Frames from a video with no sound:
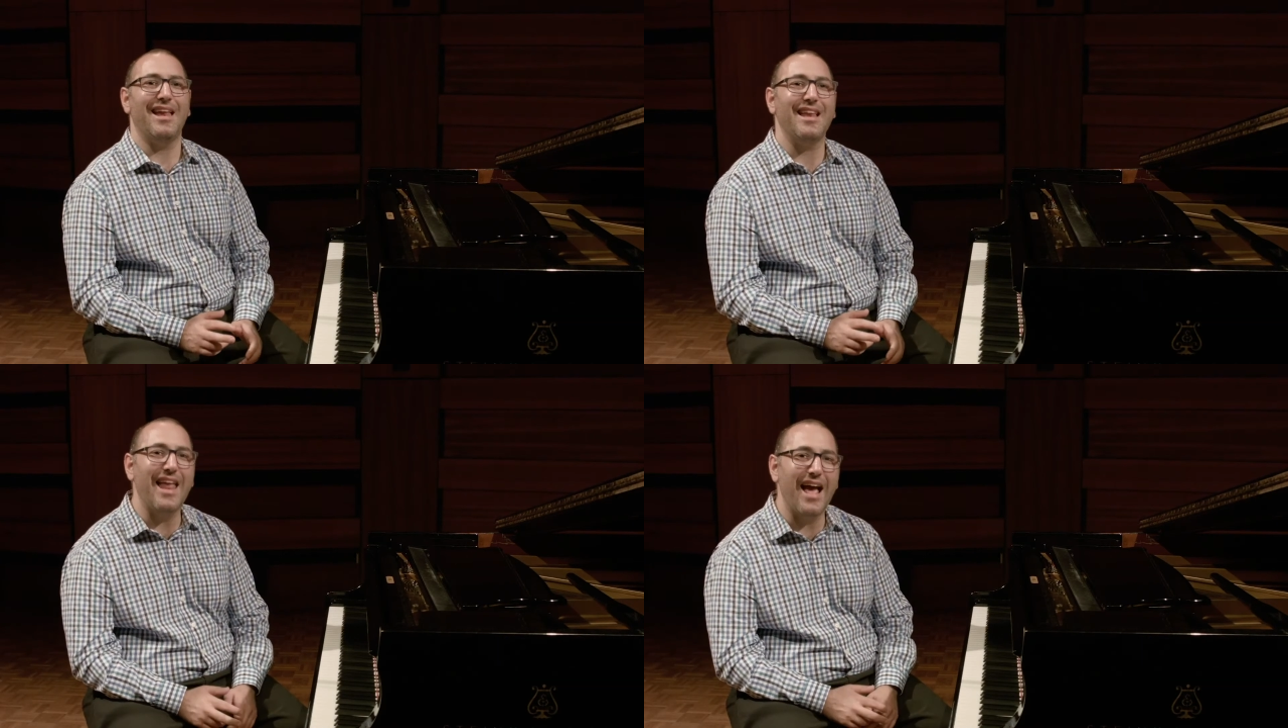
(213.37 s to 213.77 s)

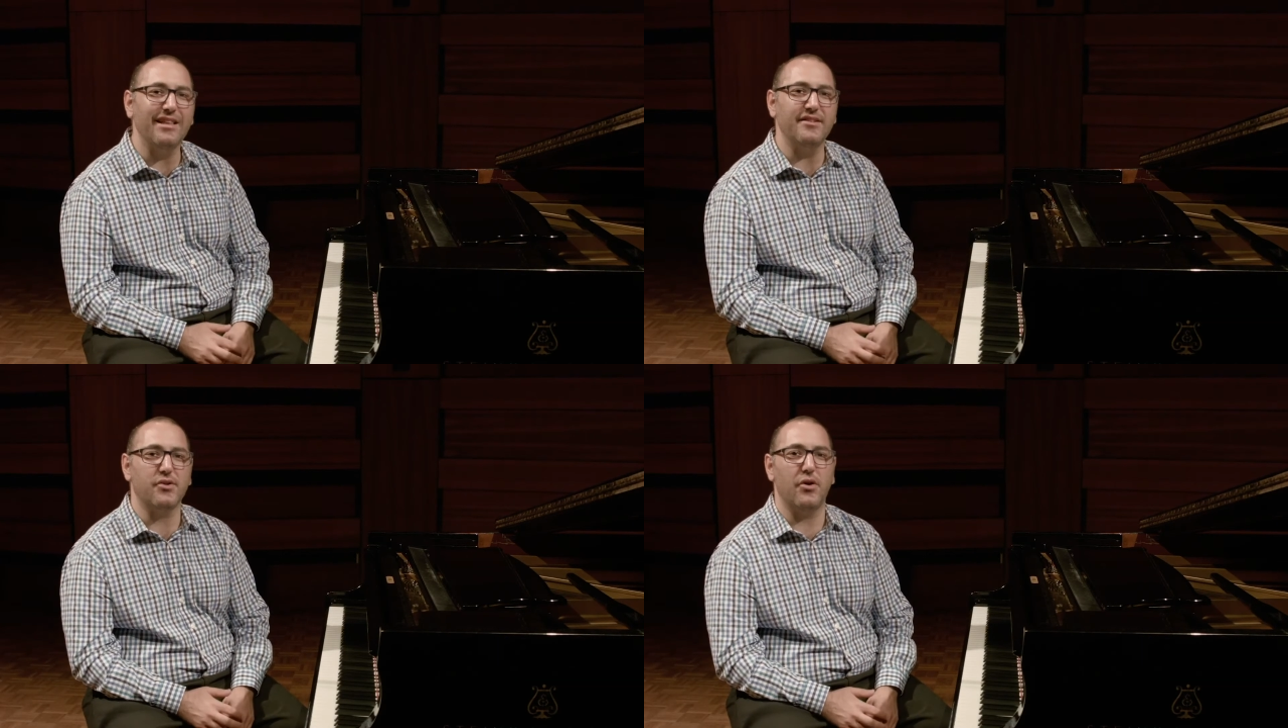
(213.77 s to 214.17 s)
Now
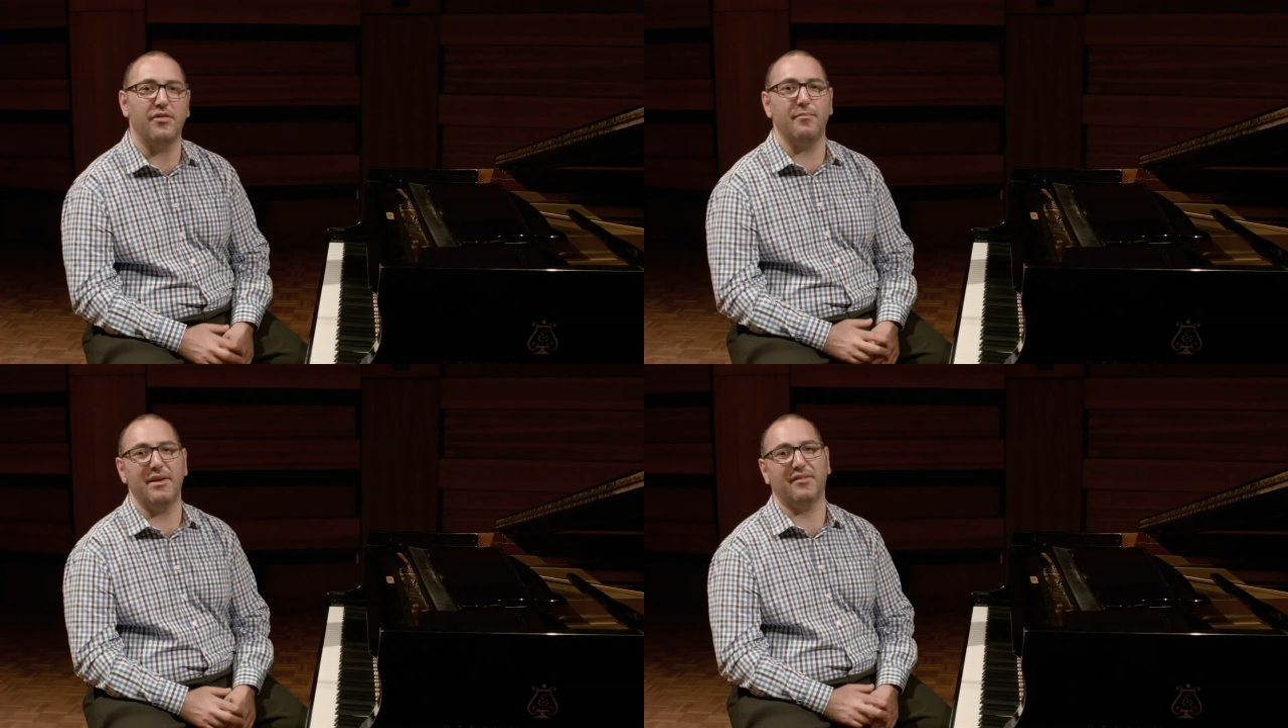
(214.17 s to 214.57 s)
let's go to
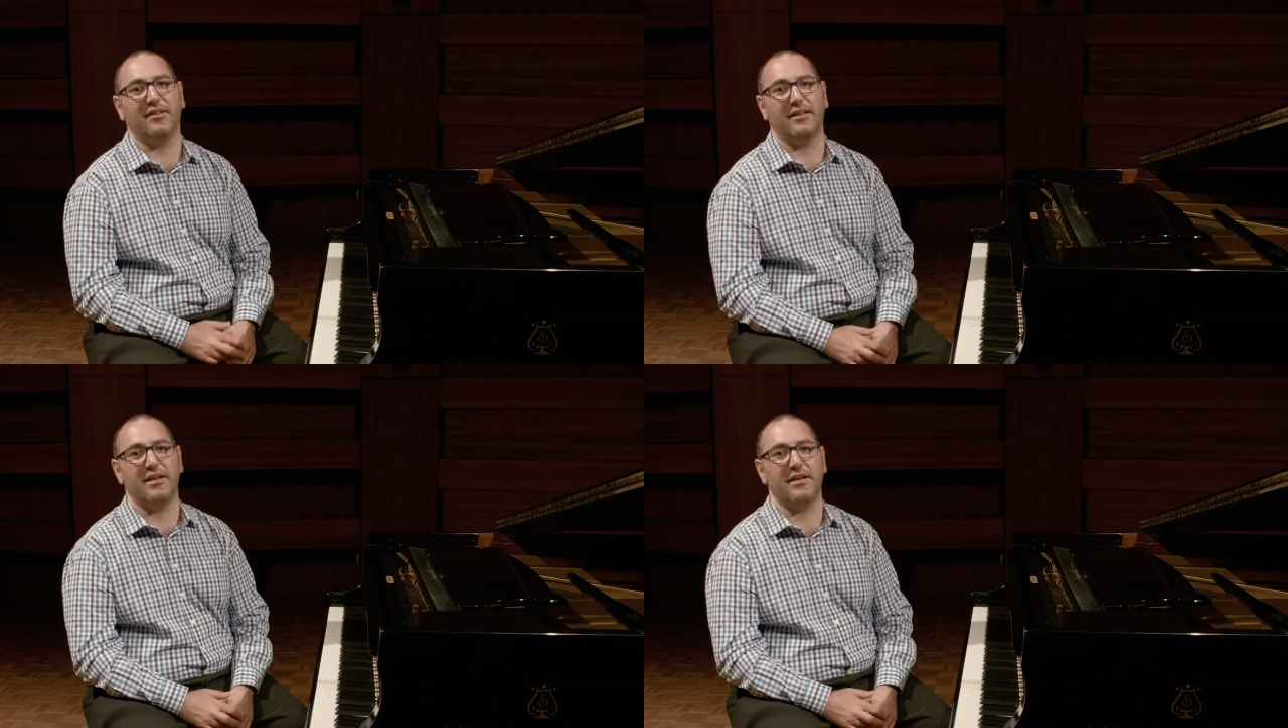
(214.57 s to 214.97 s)
the
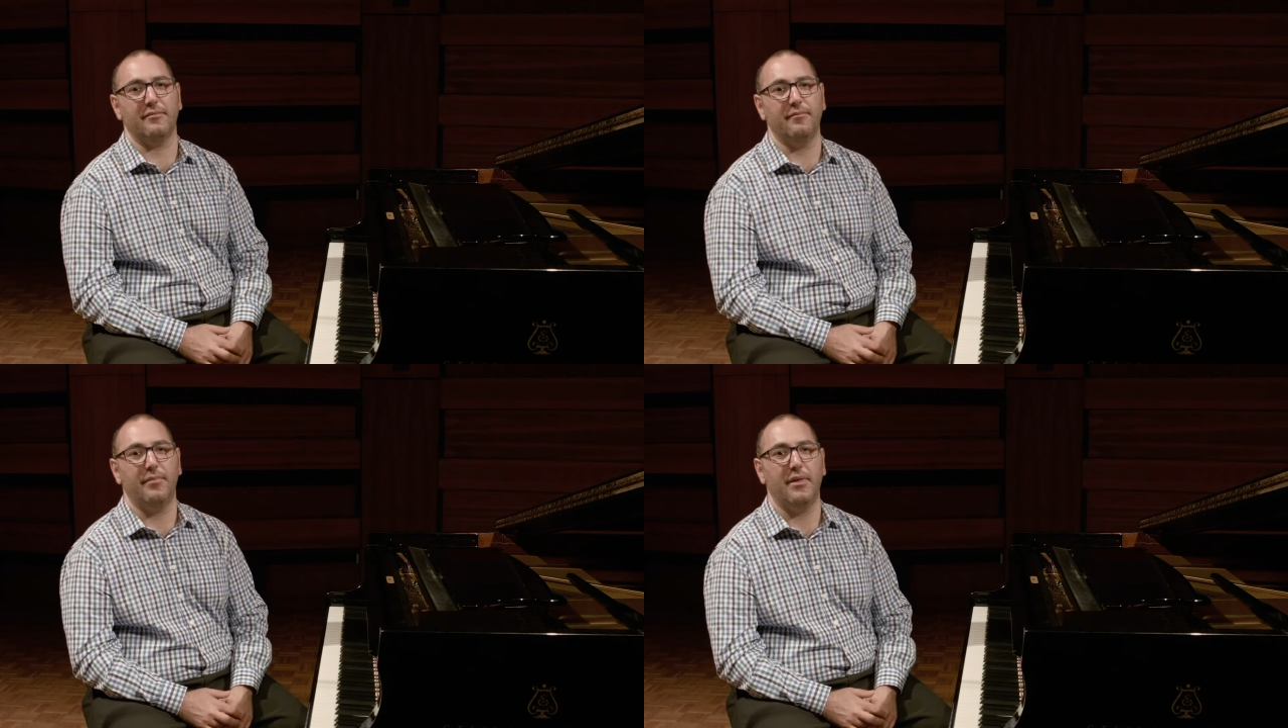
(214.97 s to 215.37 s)
Mixolydian.
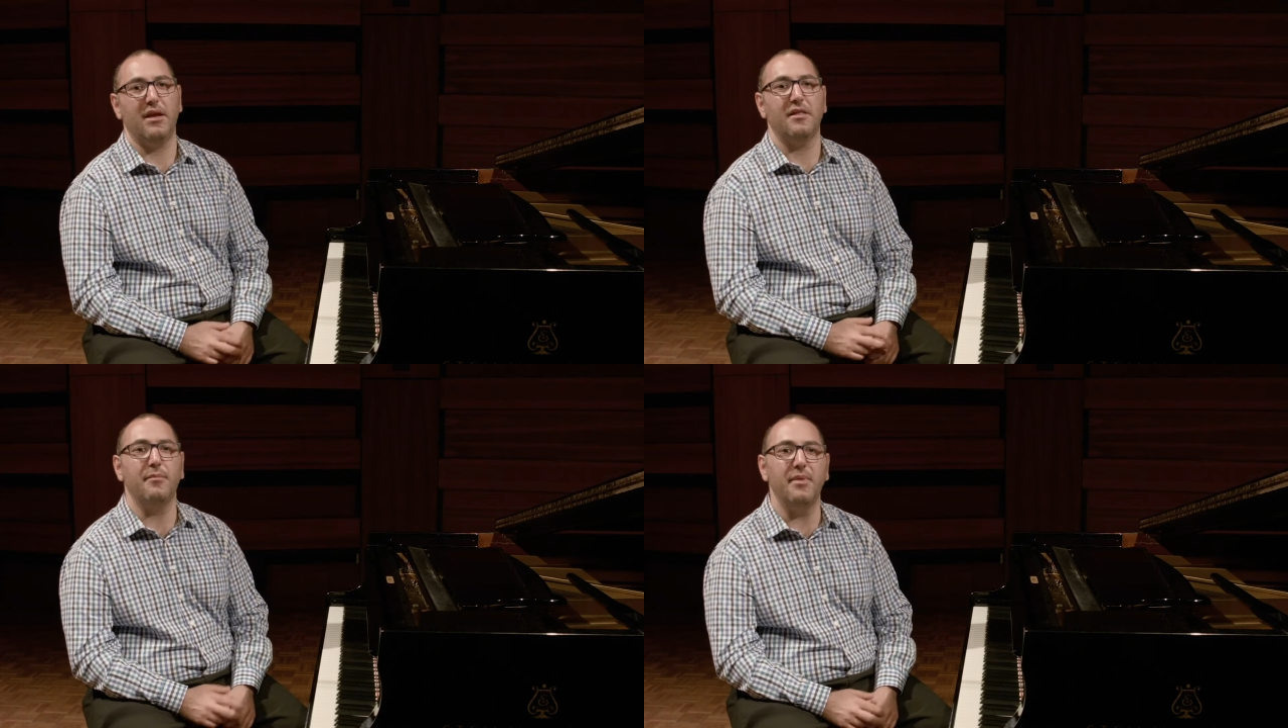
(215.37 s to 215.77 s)
The